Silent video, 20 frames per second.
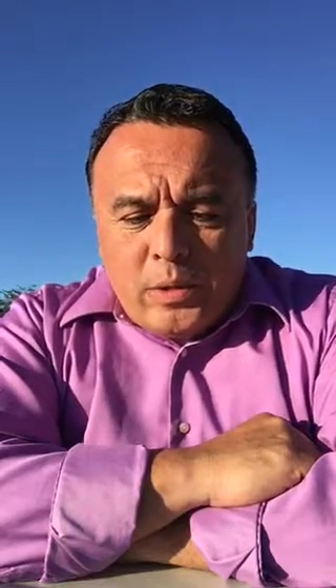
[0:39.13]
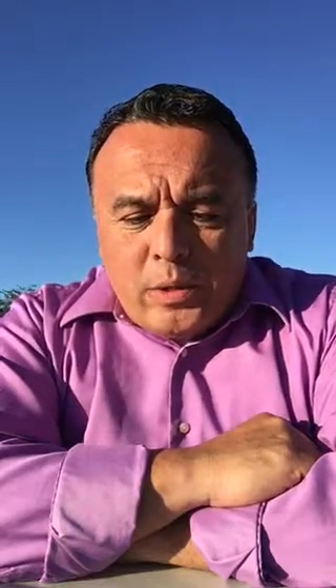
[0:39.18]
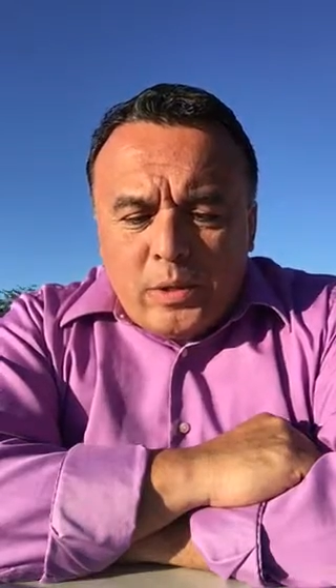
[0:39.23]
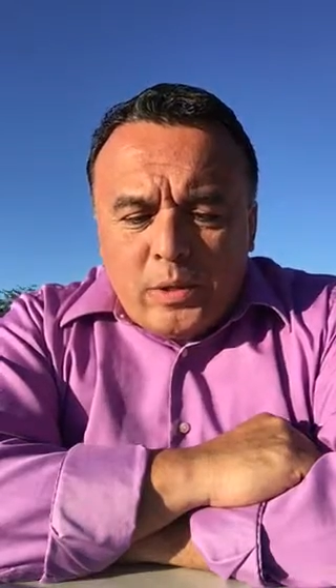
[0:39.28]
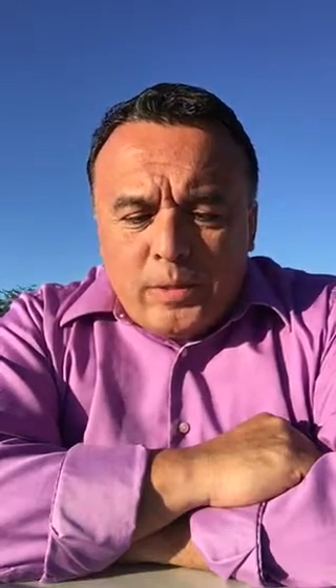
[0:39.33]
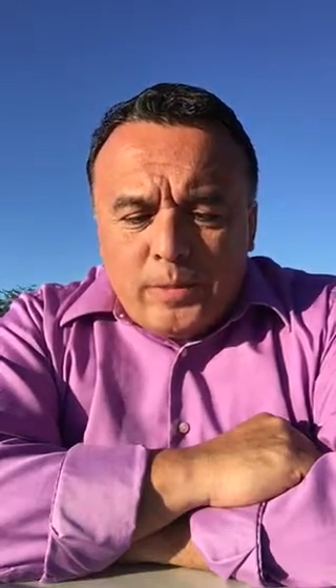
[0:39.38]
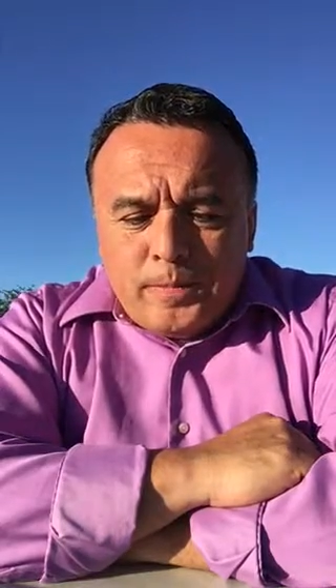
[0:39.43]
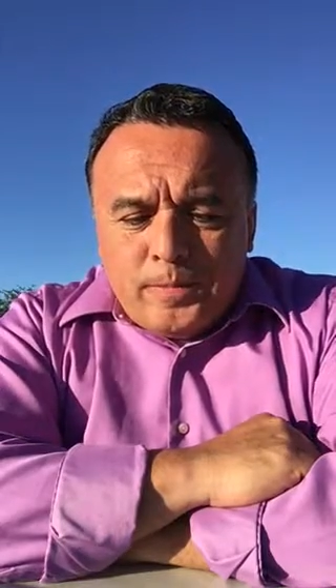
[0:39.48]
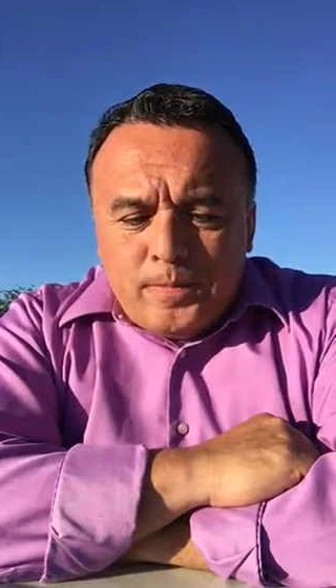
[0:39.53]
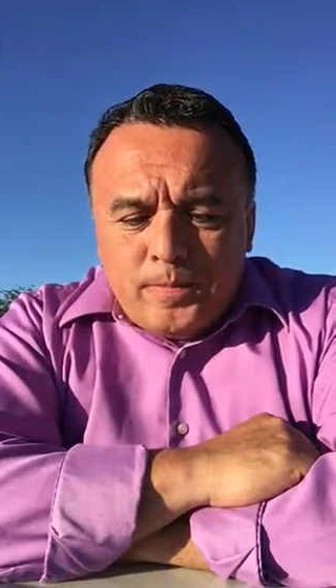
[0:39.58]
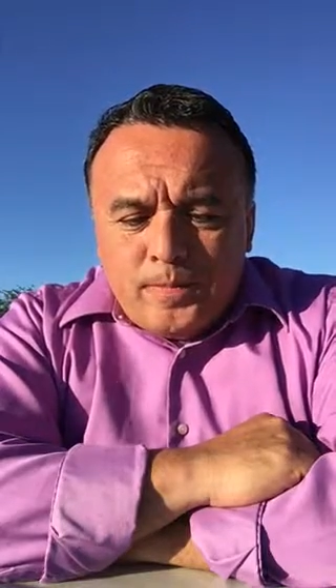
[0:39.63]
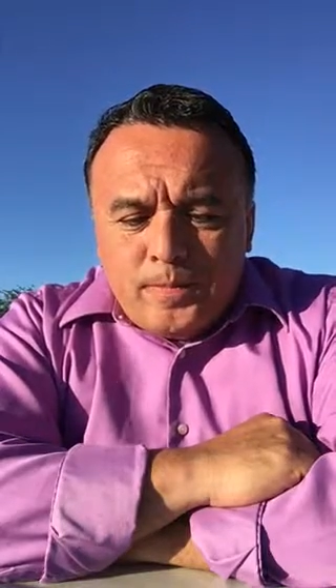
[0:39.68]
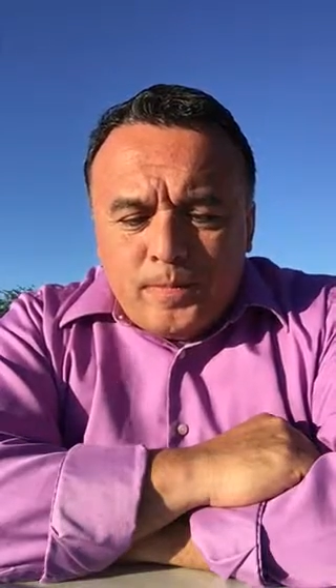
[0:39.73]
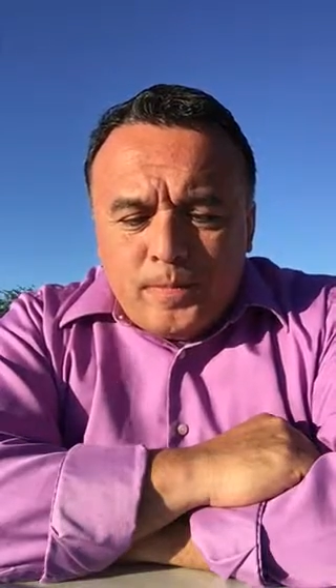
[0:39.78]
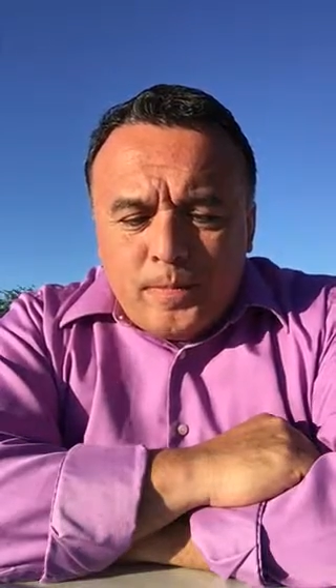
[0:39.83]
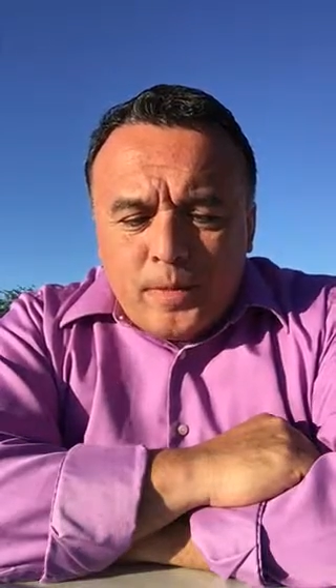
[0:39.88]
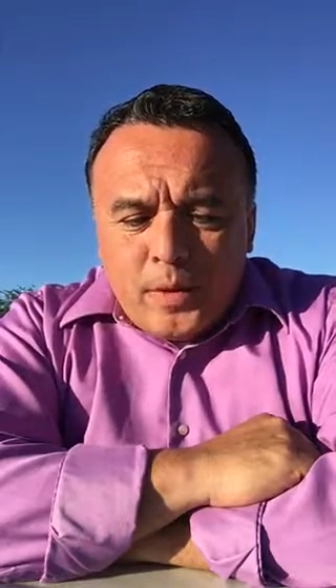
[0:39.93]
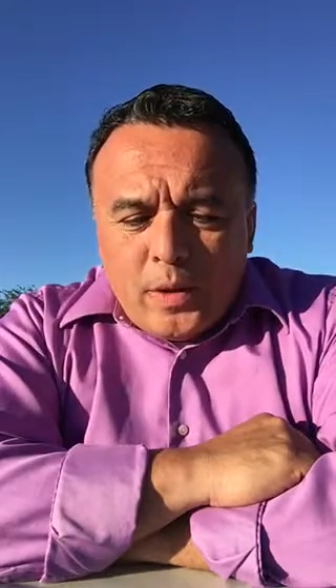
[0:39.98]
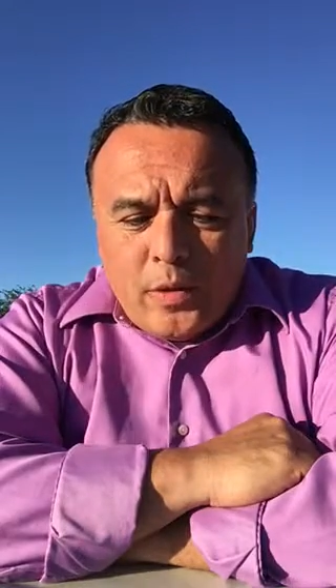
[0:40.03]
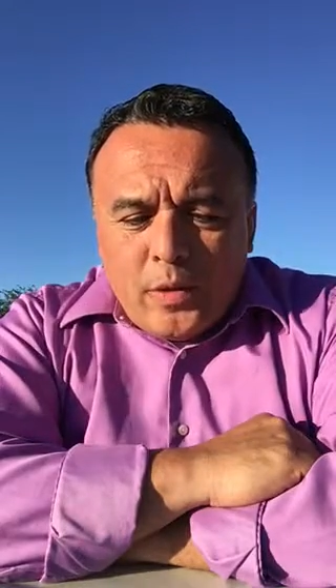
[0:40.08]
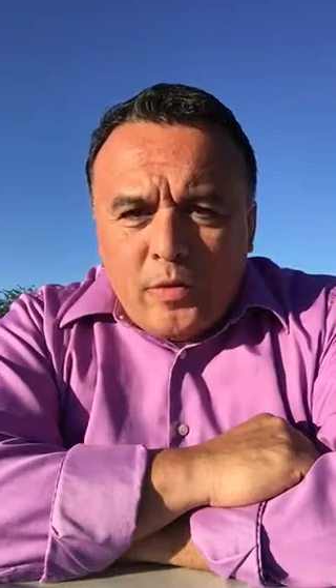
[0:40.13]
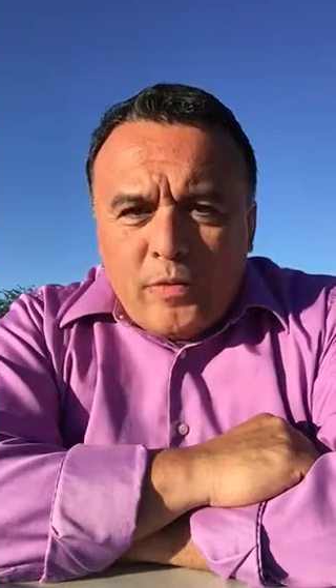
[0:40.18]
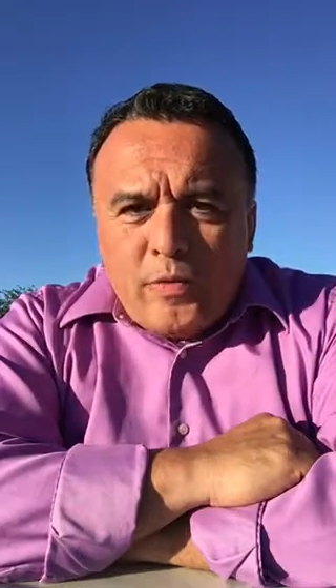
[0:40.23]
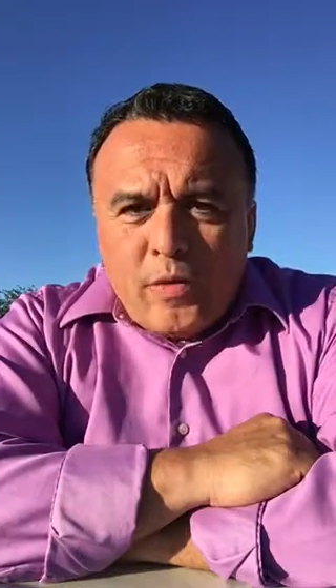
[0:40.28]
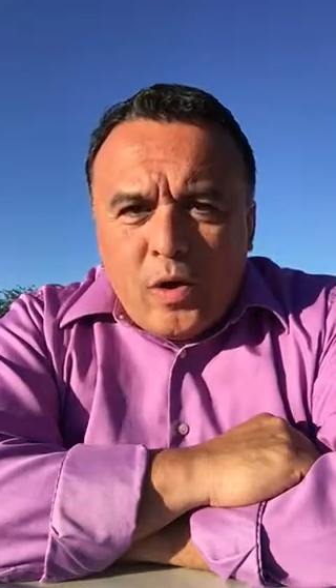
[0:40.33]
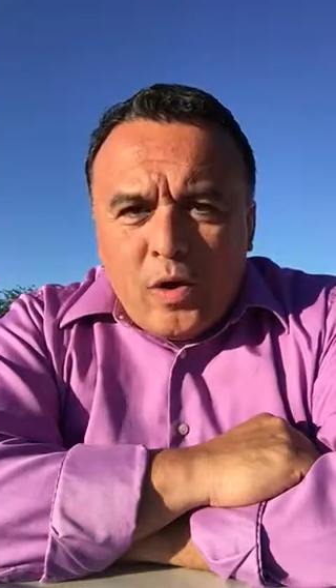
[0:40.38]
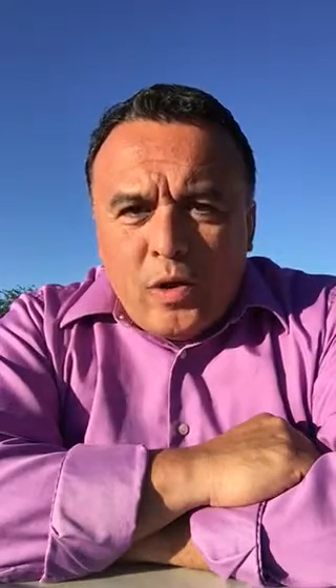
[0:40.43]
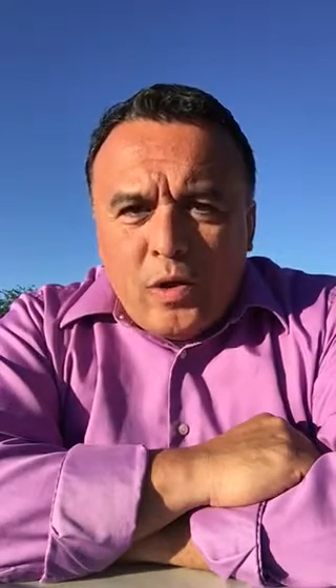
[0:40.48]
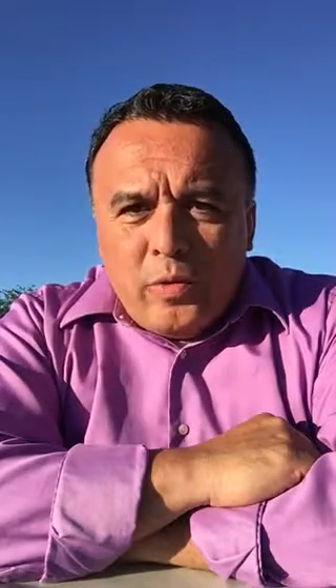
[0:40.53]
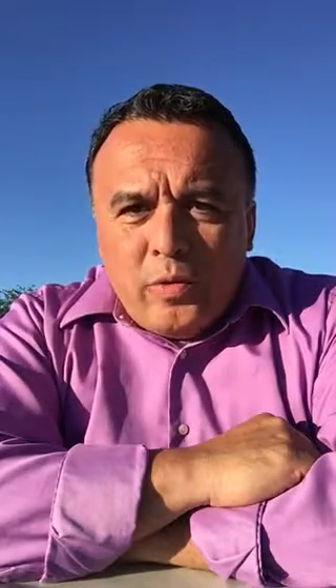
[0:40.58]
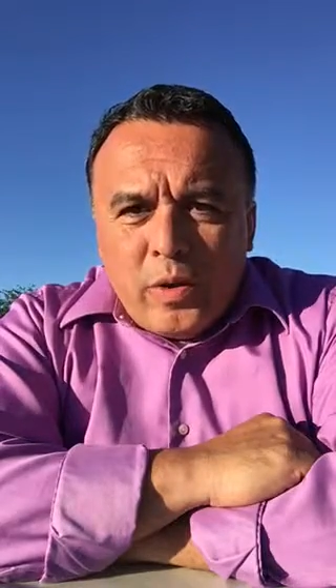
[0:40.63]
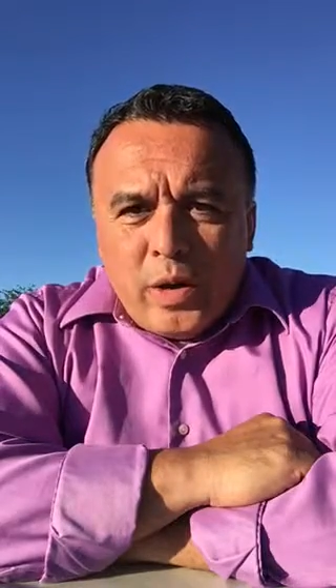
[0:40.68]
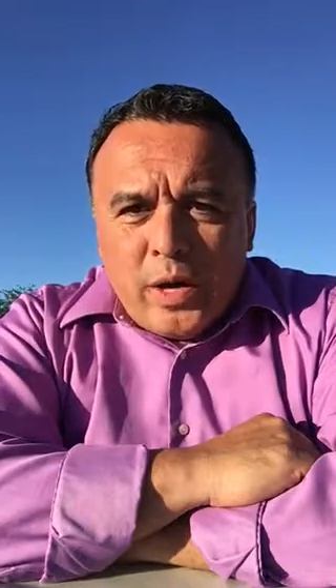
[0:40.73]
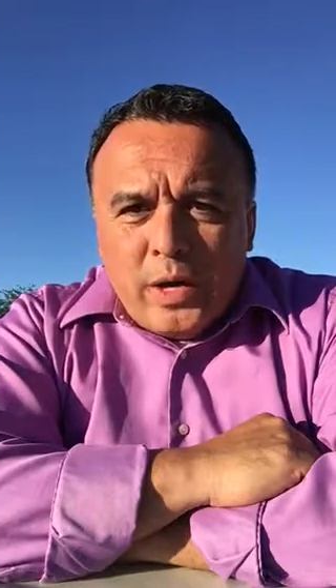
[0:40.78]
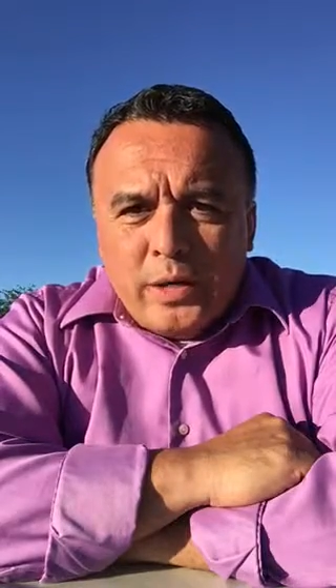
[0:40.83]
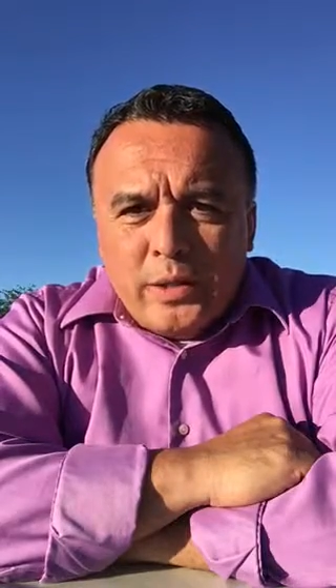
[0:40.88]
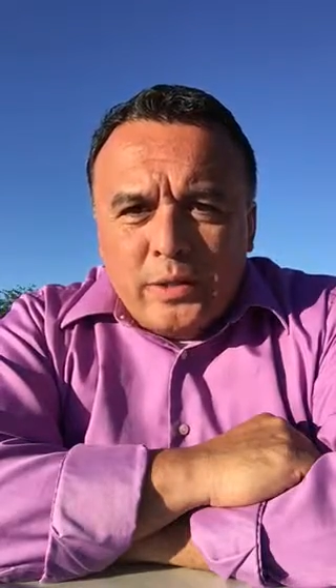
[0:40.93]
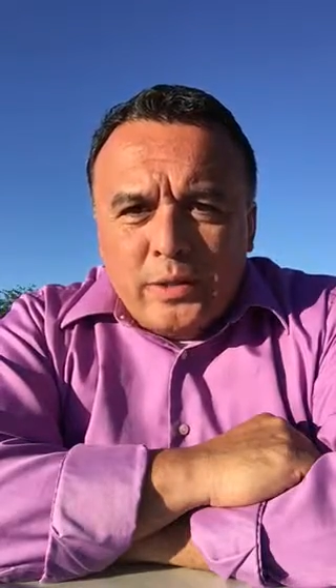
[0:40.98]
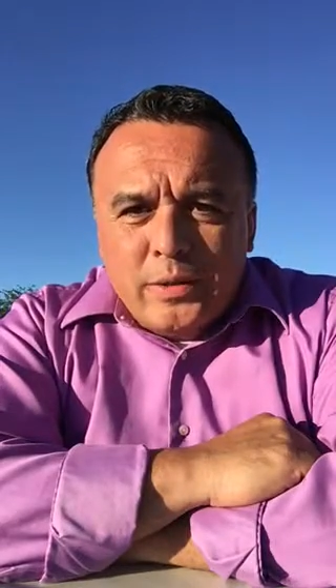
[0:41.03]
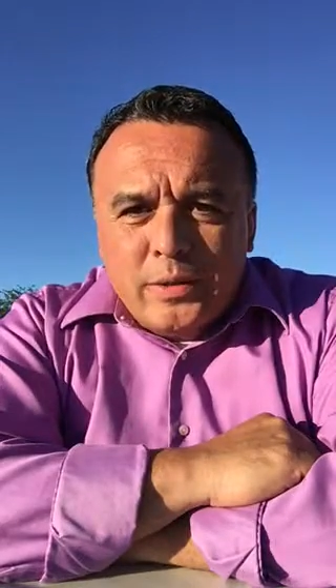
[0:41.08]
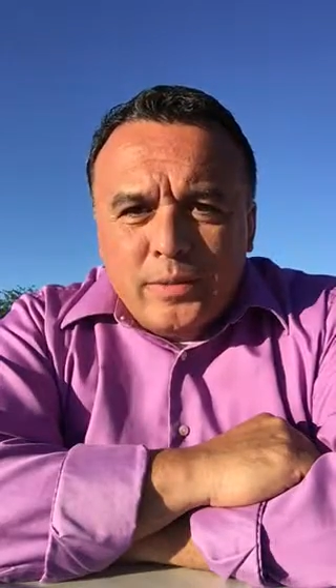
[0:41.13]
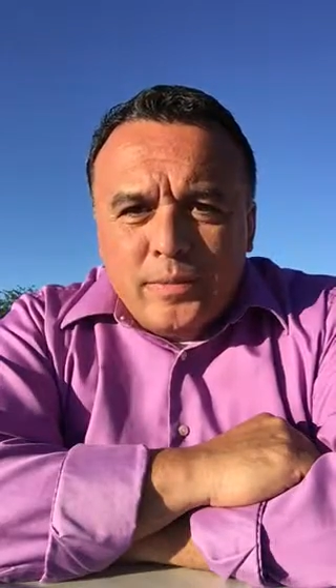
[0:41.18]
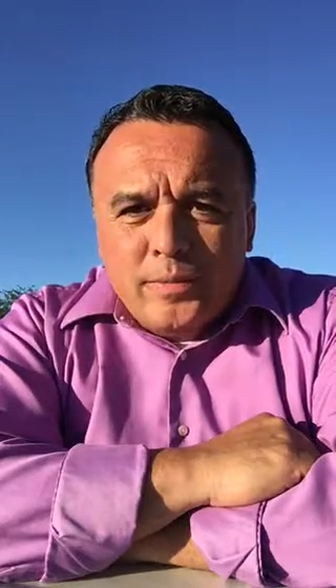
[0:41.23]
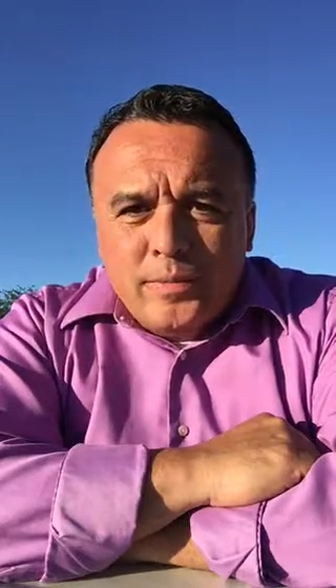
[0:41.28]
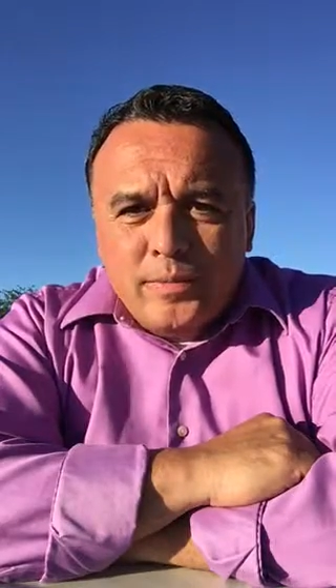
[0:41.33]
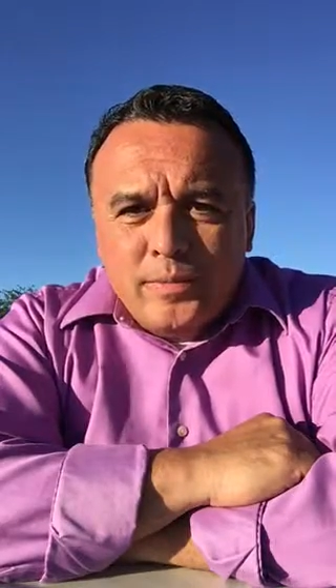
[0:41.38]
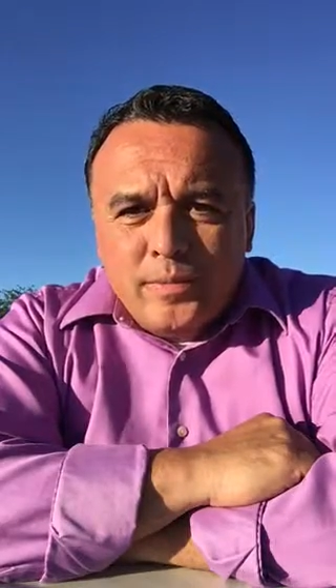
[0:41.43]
the fall and rise.